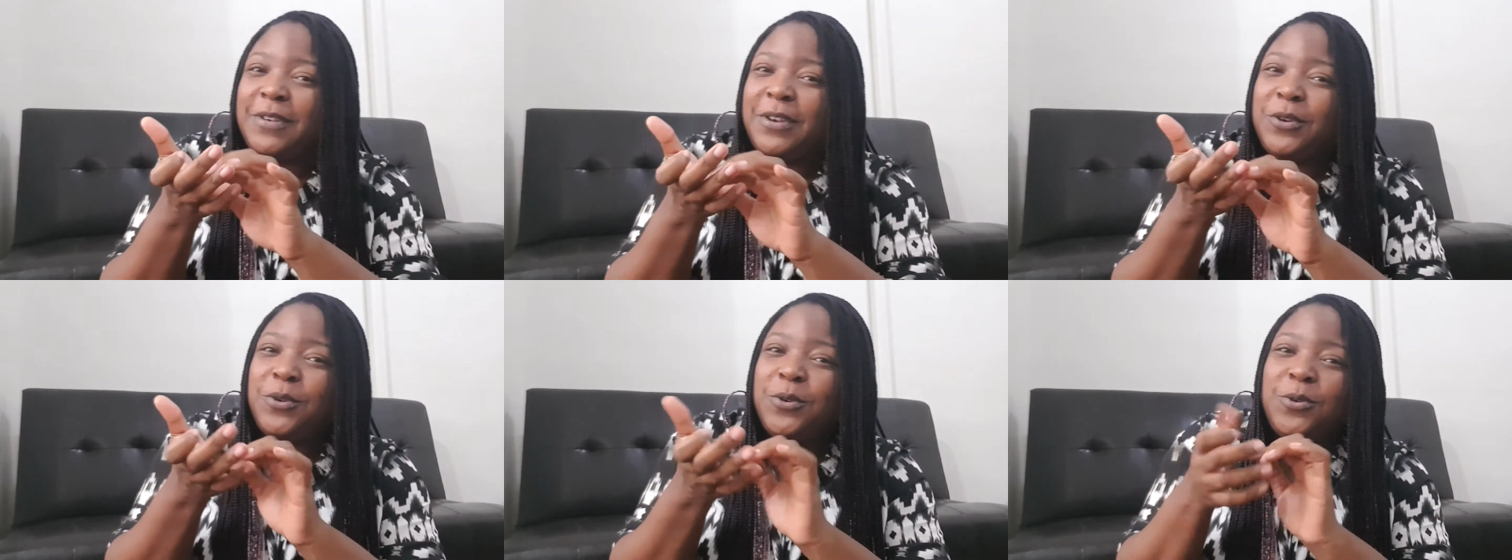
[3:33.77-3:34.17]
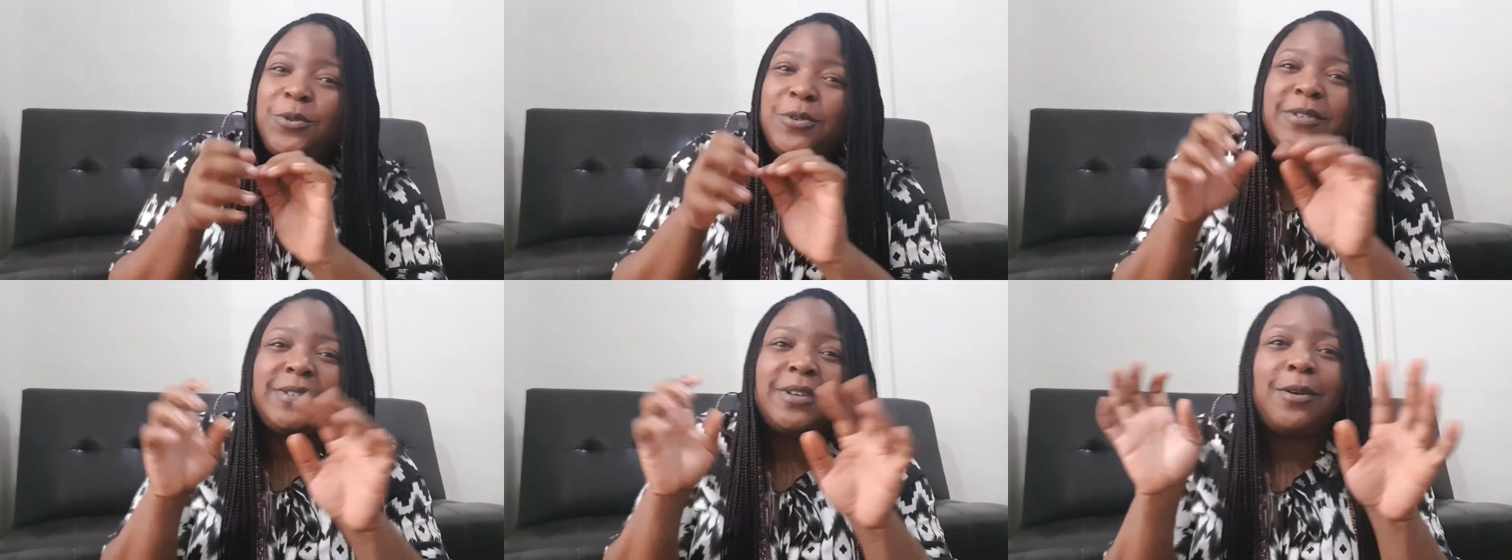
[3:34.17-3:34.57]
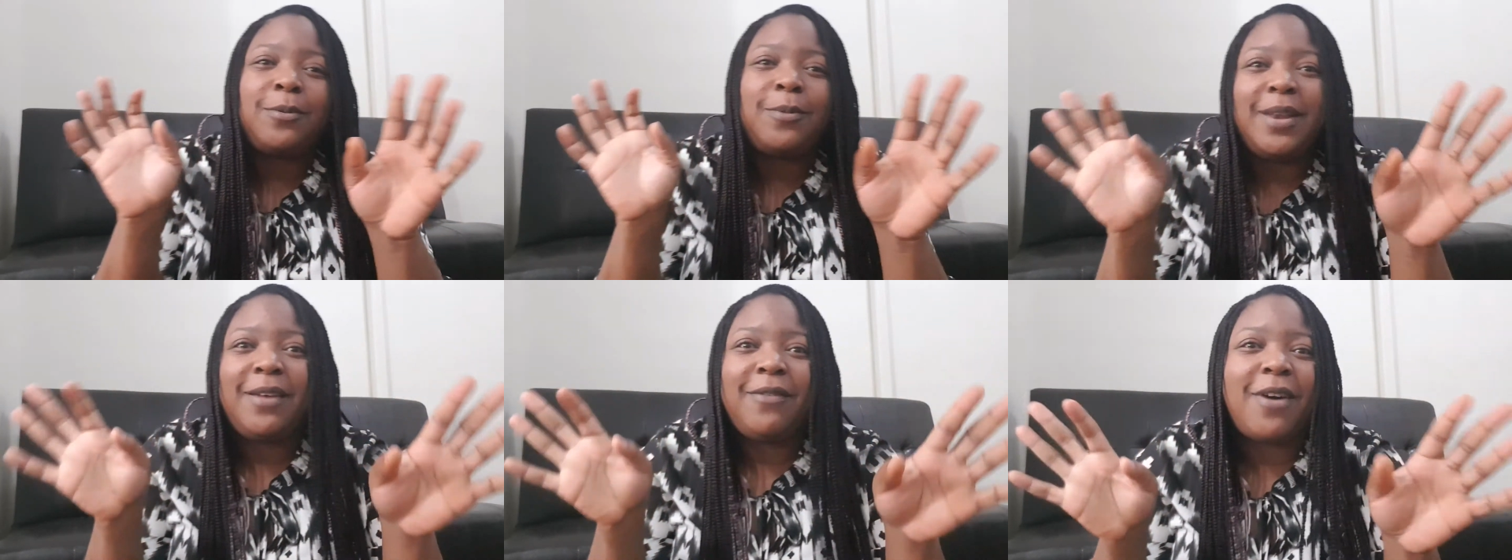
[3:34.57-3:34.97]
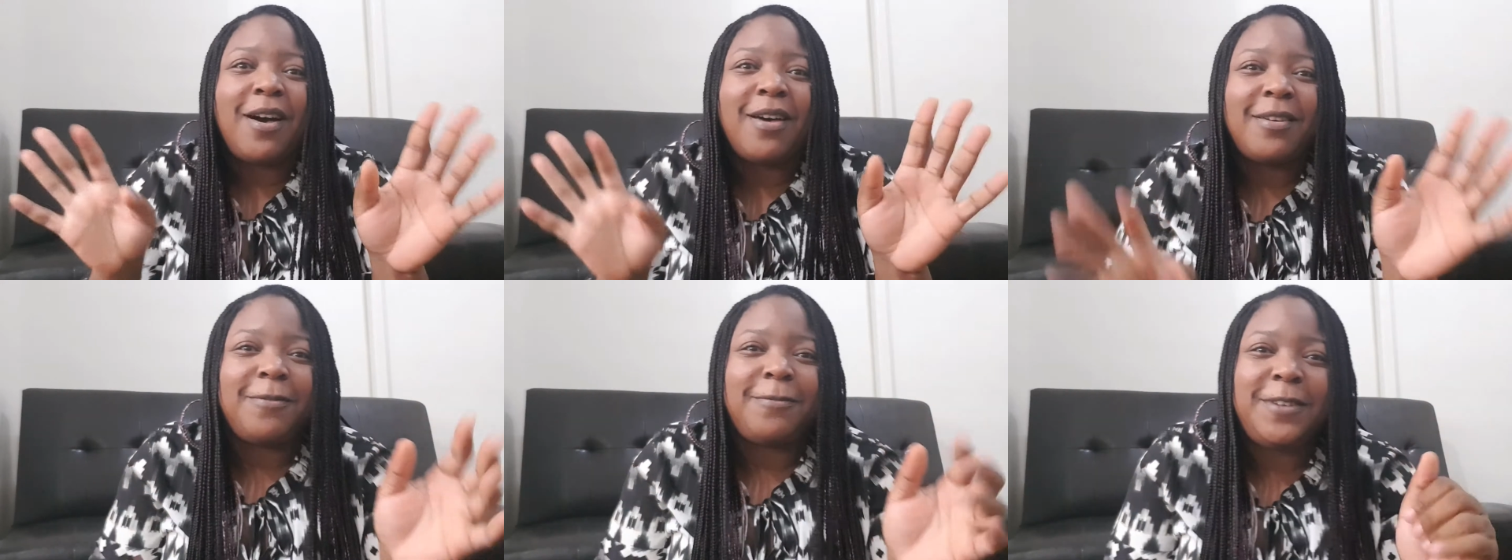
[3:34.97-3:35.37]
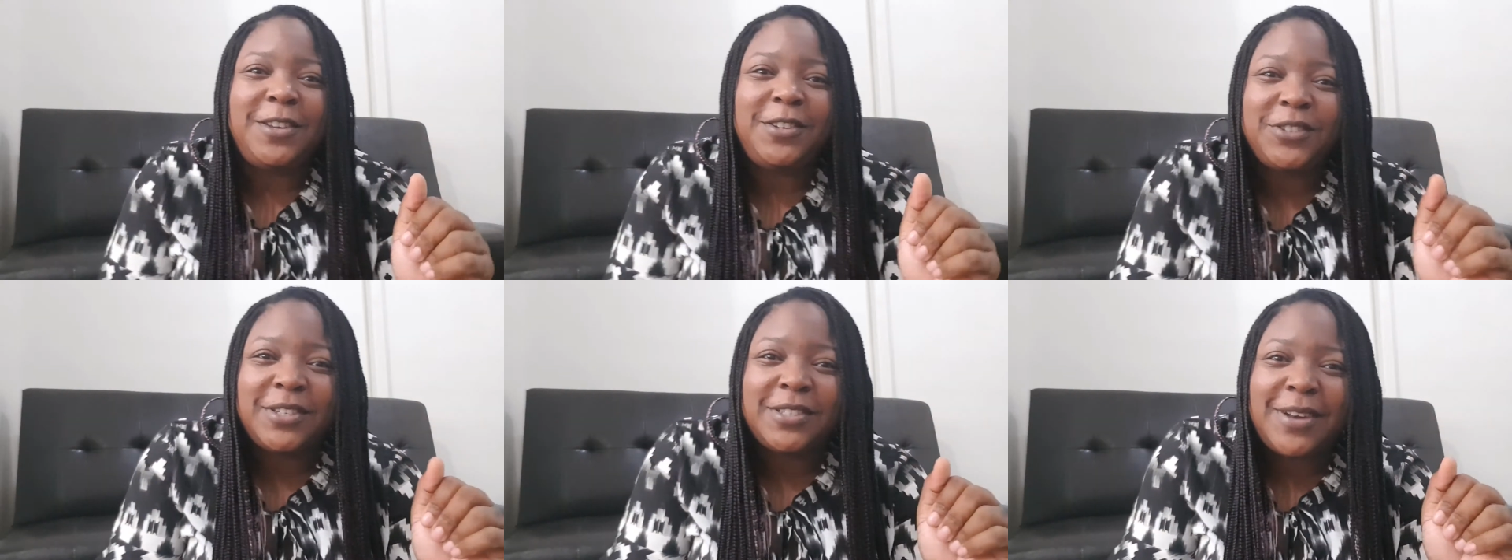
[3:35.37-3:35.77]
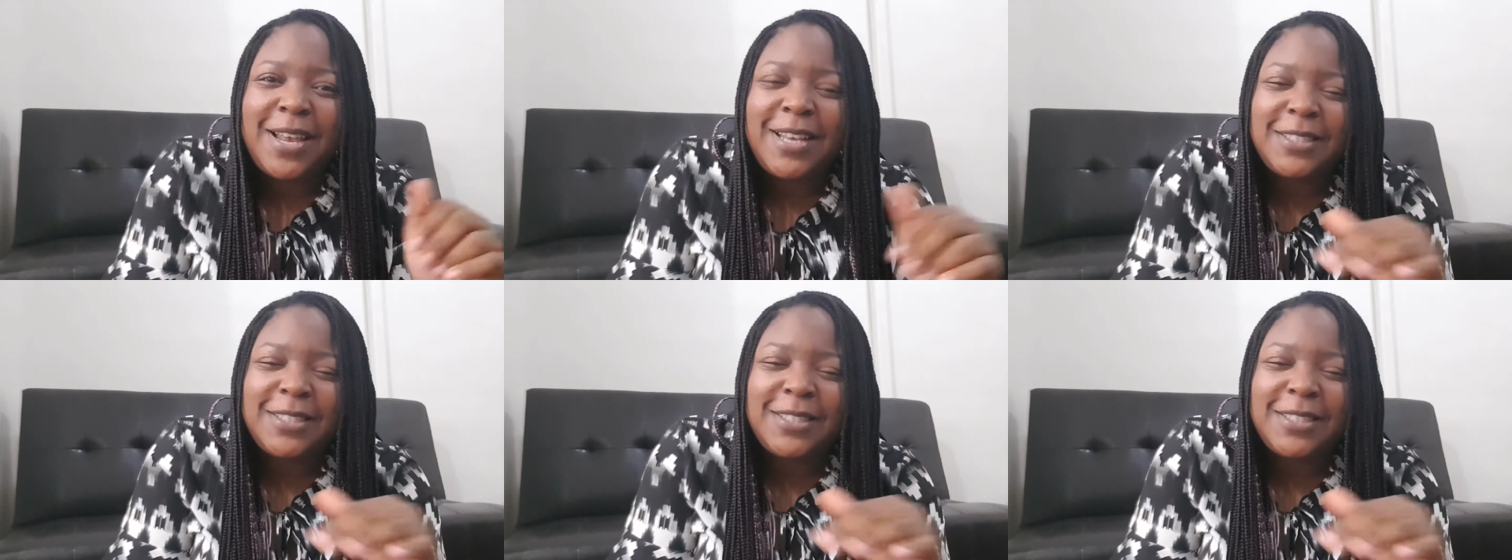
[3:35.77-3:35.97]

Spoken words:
the nose or whatever other features, right?